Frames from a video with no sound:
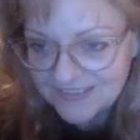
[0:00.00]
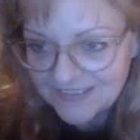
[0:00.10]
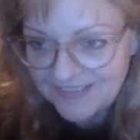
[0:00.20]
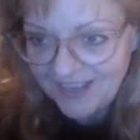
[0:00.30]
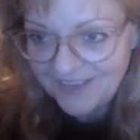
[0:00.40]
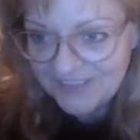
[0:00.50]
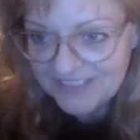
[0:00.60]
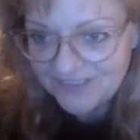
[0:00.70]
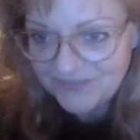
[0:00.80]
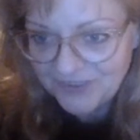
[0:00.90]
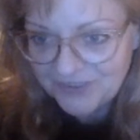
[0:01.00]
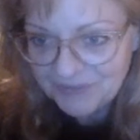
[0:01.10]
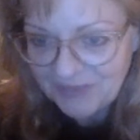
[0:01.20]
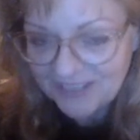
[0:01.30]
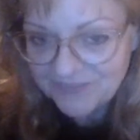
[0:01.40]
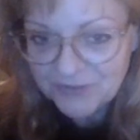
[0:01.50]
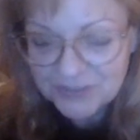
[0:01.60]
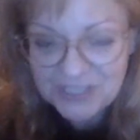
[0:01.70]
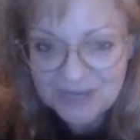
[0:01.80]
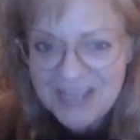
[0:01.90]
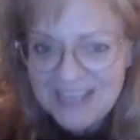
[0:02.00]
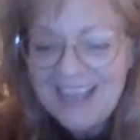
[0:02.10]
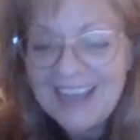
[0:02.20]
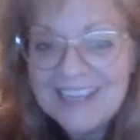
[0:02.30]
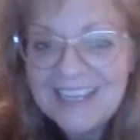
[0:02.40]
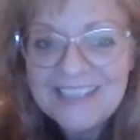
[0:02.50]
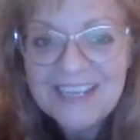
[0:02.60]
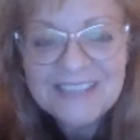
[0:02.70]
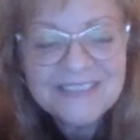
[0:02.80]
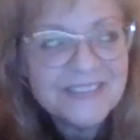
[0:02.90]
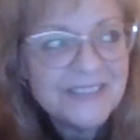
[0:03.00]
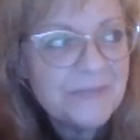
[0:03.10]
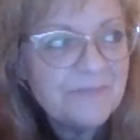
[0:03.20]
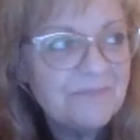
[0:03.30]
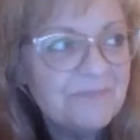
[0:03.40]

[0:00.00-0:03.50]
Not real. Photo bad. Photoshop. Yeah, and the